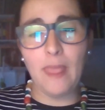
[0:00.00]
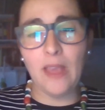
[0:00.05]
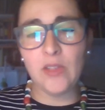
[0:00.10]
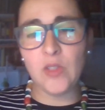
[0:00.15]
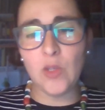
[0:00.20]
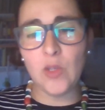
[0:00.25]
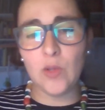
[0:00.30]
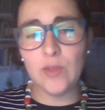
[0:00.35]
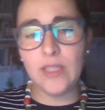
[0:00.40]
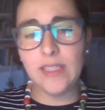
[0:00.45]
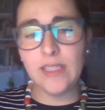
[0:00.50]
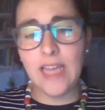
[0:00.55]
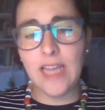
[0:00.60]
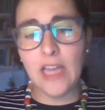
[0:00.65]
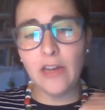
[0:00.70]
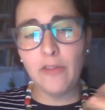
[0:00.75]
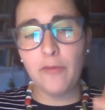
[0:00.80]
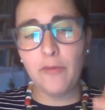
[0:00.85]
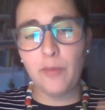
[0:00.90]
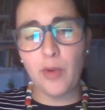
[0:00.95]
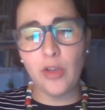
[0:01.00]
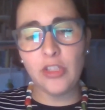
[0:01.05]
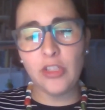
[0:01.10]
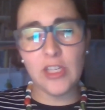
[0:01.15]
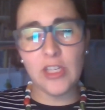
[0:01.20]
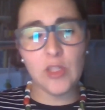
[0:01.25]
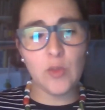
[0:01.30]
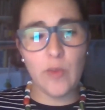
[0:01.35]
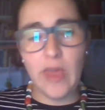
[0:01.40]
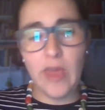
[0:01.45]
So these kind of
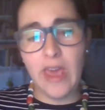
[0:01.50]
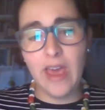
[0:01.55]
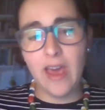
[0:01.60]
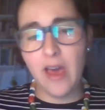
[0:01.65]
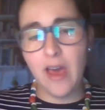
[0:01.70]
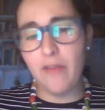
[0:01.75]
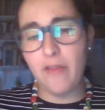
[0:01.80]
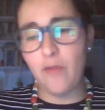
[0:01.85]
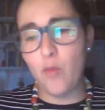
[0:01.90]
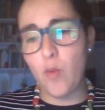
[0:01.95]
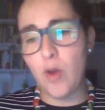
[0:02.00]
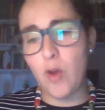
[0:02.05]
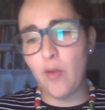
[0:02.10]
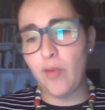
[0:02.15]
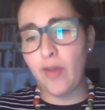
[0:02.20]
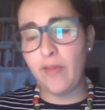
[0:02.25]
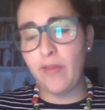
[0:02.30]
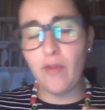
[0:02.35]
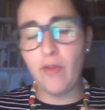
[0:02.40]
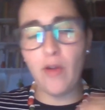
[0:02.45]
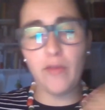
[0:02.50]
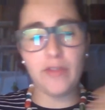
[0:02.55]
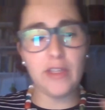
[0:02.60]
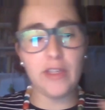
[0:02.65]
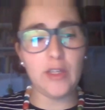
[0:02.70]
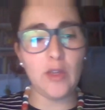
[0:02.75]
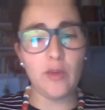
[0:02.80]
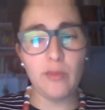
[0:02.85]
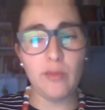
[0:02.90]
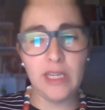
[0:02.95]
projects we have where we involve the
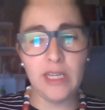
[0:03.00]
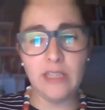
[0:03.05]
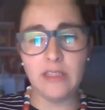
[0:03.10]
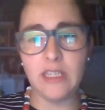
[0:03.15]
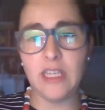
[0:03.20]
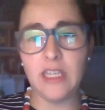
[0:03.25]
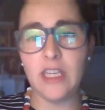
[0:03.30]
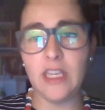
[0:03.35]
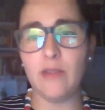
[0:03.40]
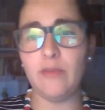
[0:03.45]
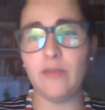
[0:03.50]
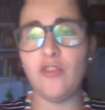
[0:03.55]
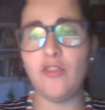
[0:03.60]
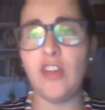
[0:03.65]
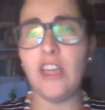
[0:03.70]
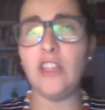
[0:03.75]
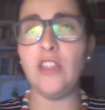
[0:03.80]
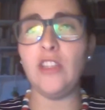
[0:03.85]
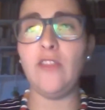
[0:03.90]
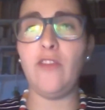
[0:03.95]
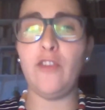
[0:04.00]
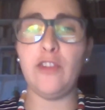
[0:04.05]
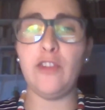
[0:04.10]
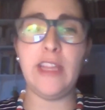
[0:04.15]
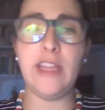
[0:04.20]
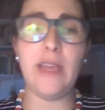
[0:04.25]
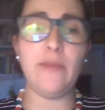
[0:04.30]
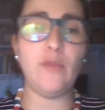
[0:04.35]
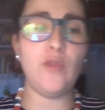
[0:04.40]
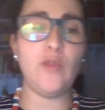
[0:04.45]
community, trying for
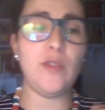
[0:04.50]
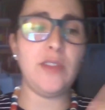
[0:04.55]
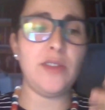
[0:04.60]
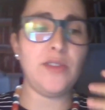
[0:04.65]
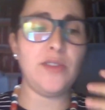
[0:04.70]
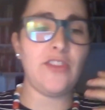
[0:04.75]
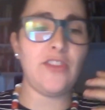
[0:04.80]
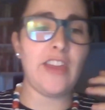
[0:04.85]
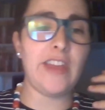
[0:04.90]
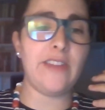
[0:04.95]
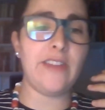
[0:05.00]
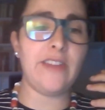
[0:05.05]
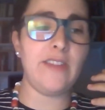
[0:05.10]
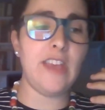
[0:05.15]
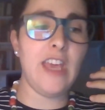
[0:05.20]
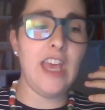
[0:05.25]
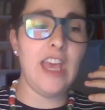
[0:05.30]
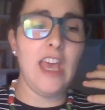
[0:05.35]
them to understand